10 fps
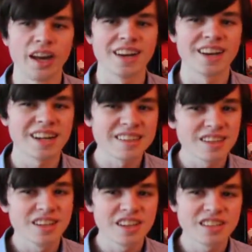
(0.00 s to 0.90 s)
and it has a
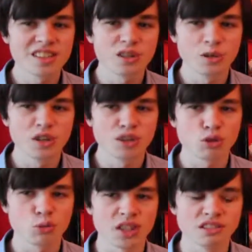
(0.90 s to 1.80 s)
nice unique
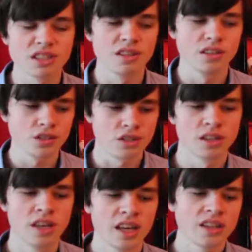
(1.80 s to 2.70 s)
twist that
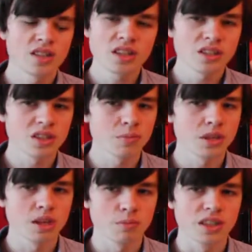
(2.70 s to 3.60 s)
just changes up the
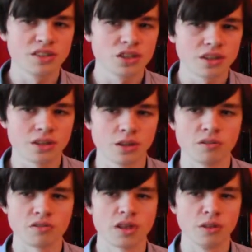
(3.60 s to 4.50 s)
gameplay just
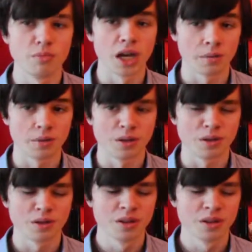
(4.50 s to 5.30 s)
enough, in my opinion.